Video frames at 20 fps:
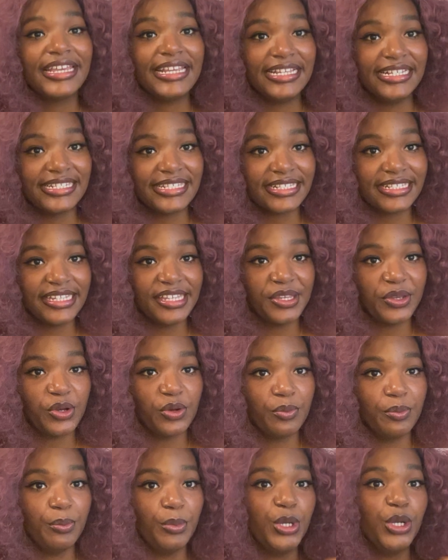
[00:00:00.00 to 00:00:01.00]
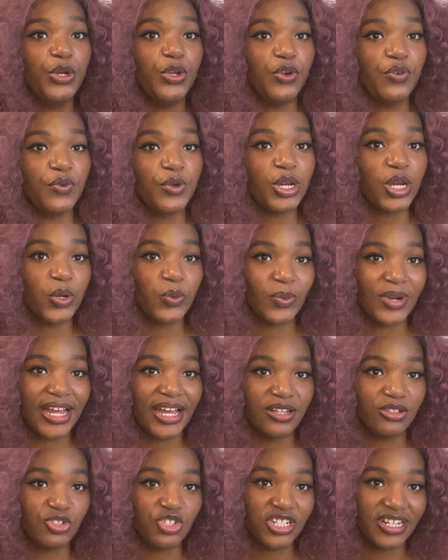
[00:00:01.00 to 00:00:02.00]
easily you'll maneuver
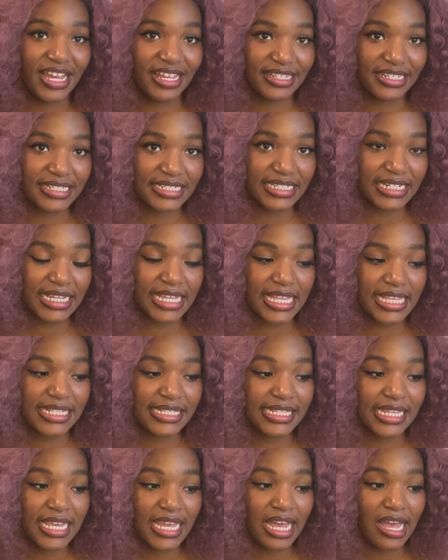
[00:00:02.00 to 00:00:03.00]
around challenges.